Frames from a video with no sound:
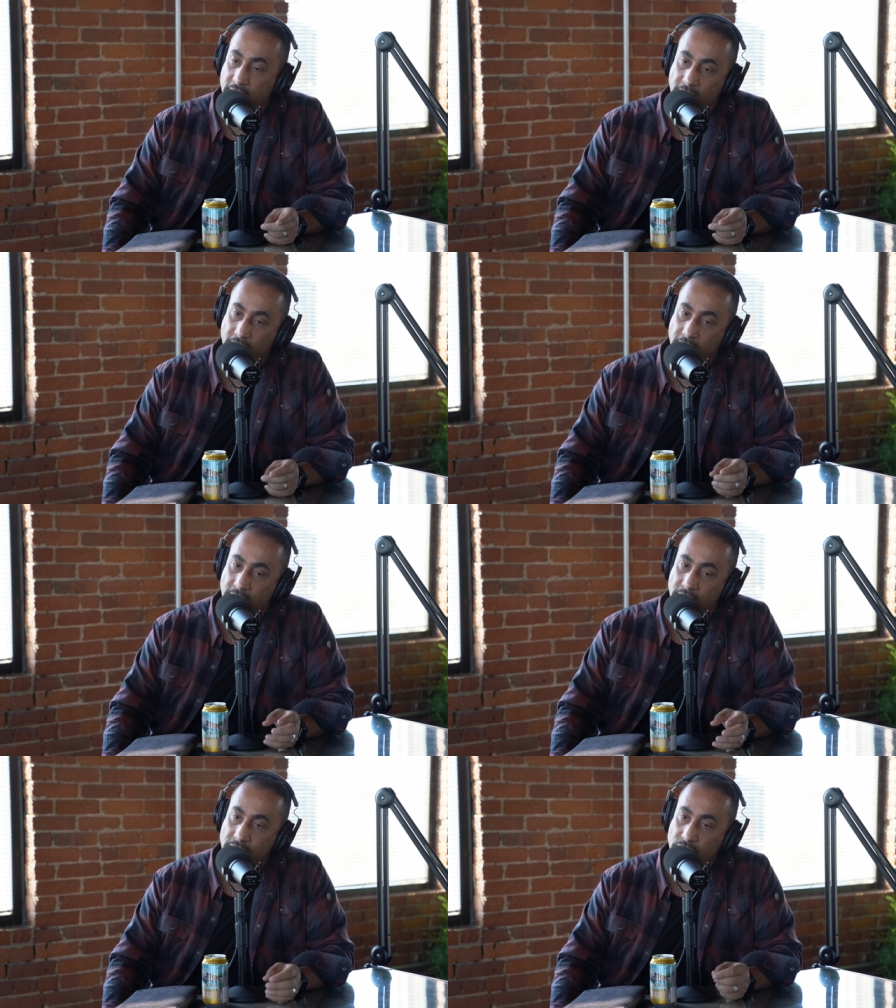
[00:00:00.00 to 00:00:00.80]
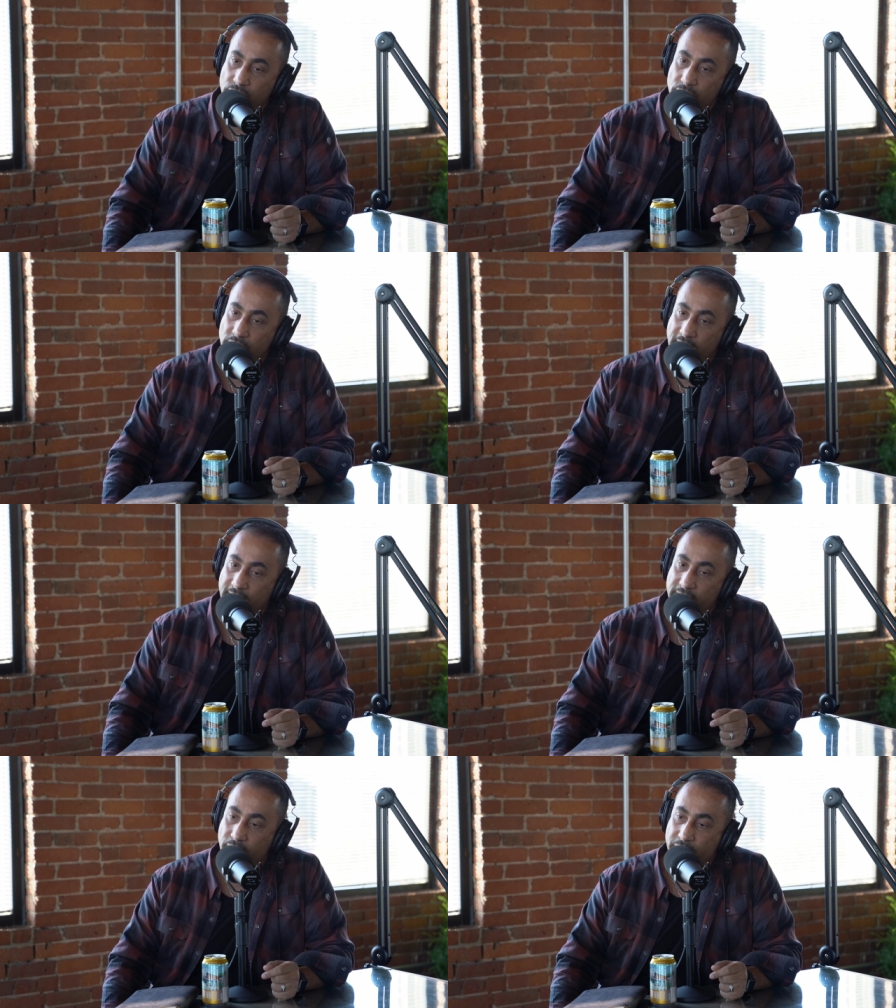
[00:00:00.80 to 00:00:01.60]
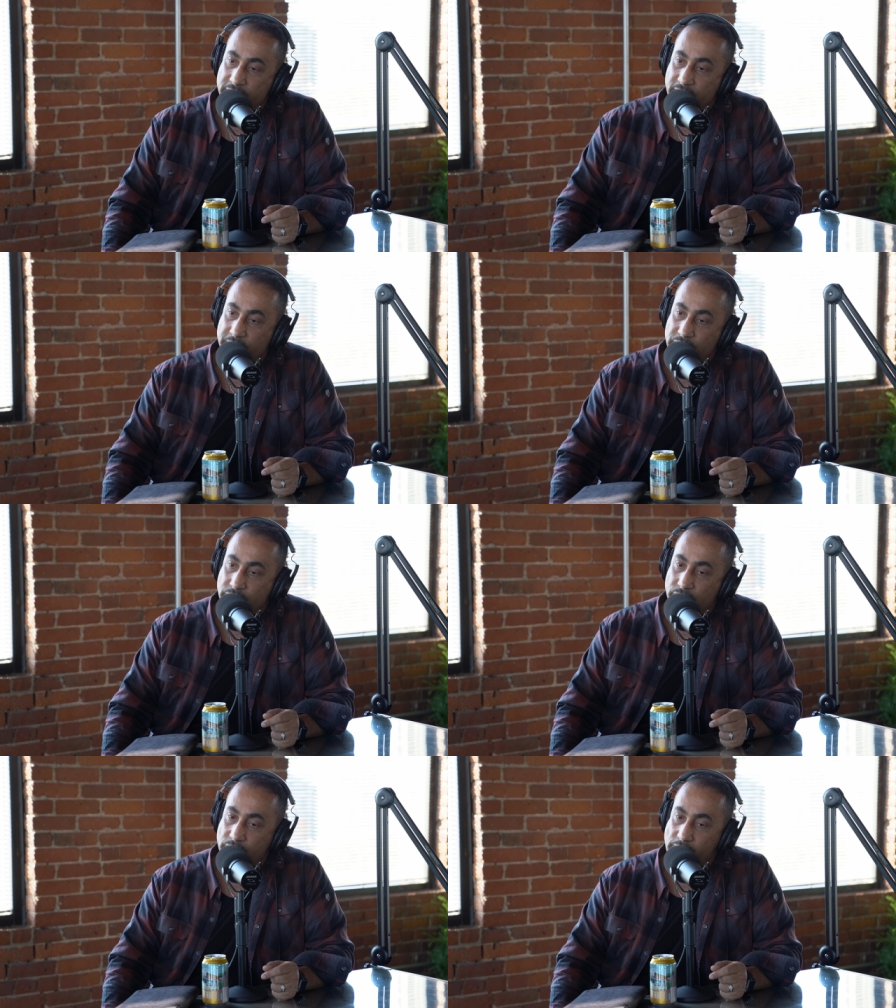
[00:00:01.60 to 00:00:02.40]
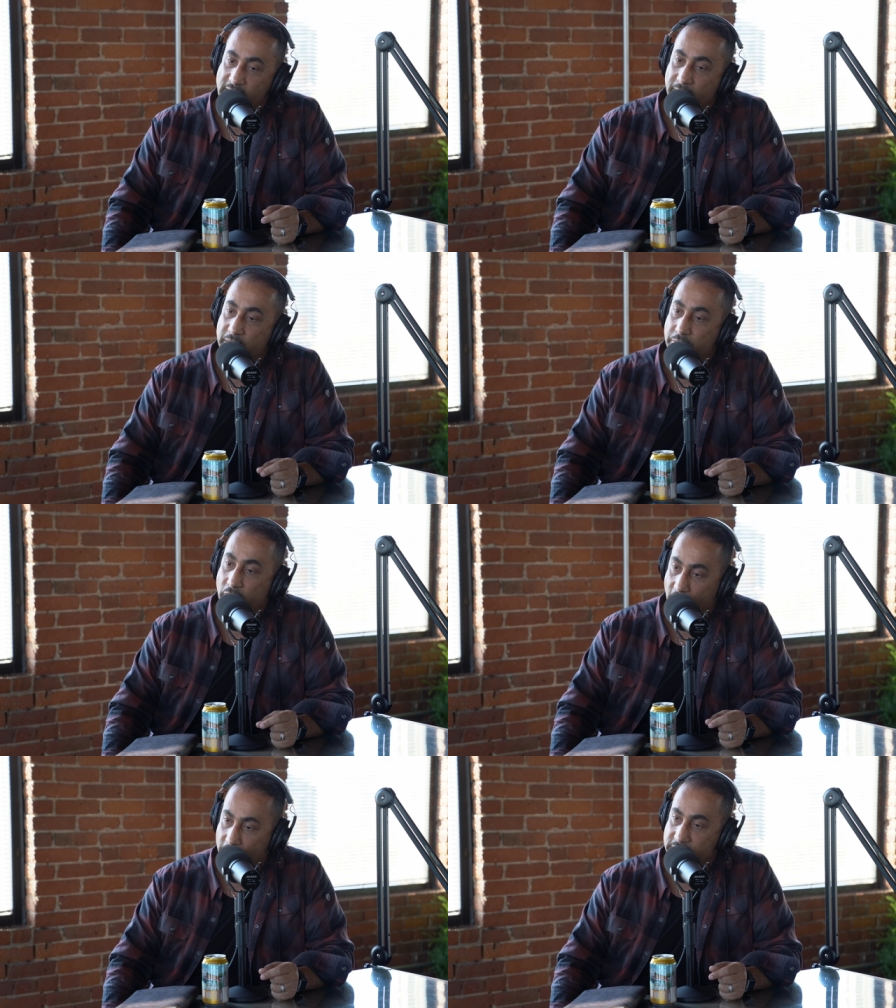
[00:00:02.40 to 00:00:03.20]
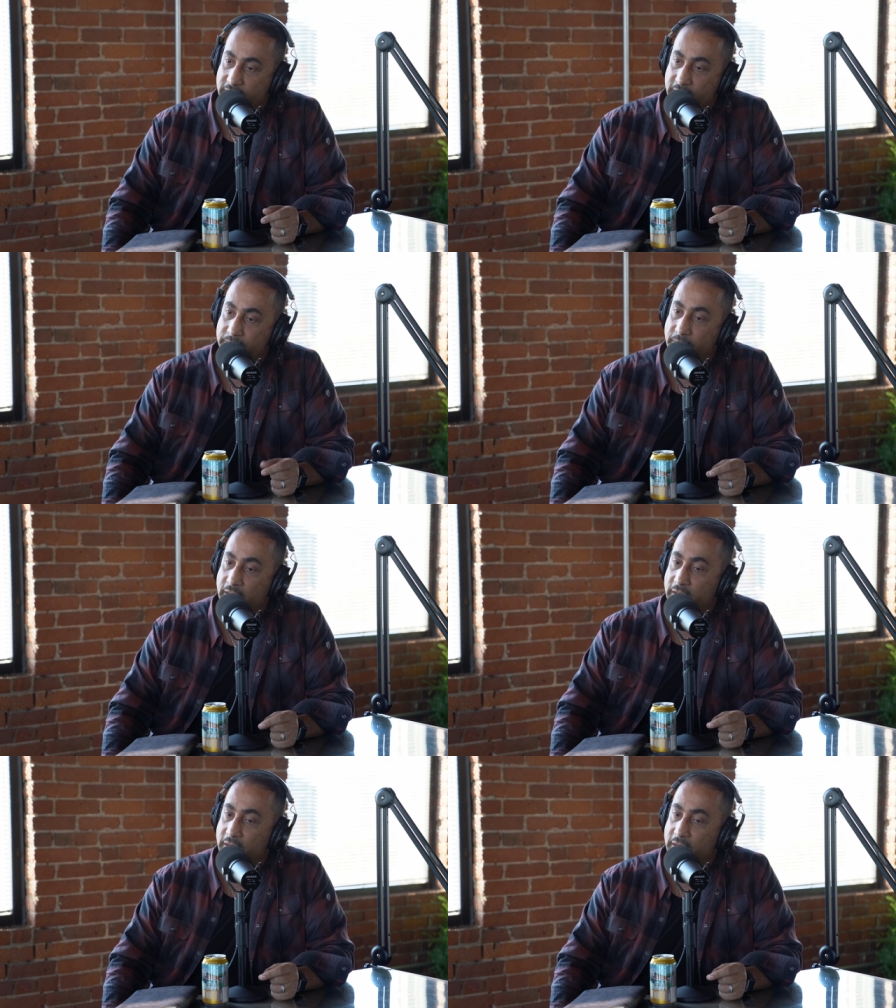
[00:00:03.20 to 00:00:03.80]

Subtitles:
He knew and had the wisdom to make me promise him